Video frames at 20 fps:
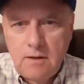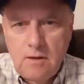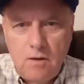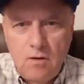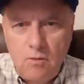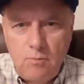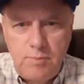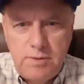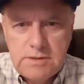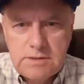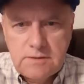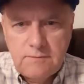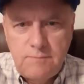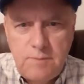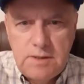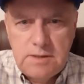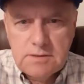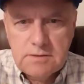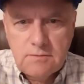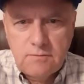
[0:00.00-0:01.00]
Opie's a
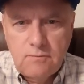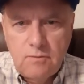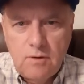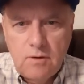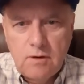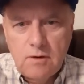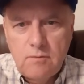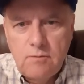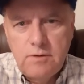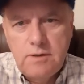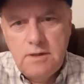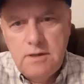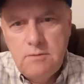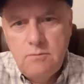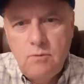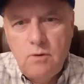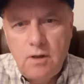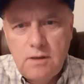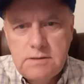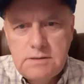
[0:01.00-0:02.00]
piece of work. When he
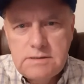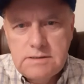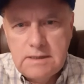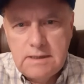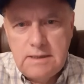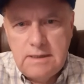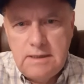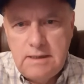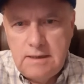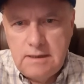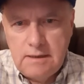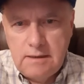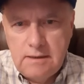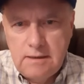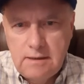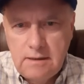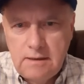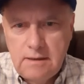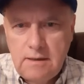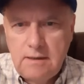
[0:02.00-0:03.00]
wants to eat,
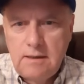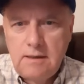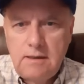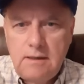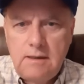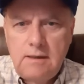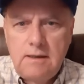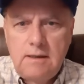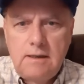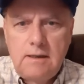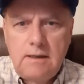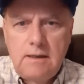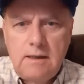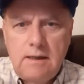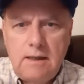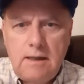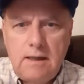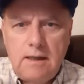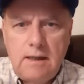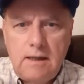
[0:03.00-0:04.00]

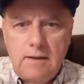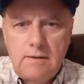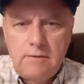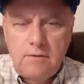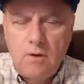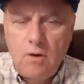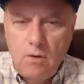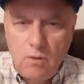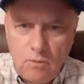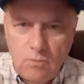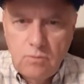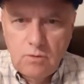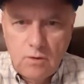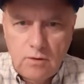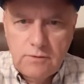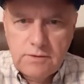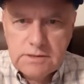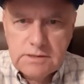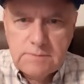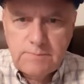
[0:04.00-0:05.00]
the whole
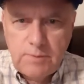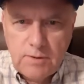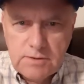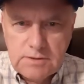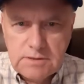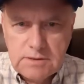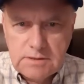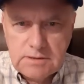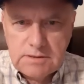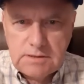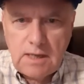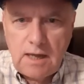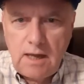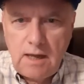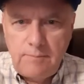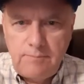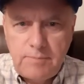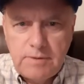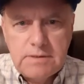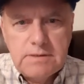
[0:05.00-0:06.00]
world is supposed to
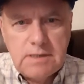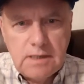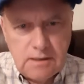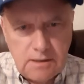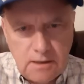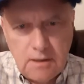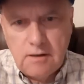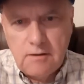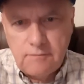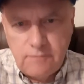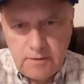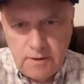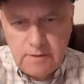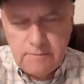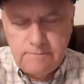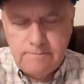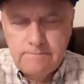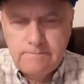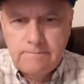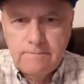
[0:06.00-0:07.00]
stop and take care of
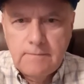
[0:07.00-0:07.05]
him.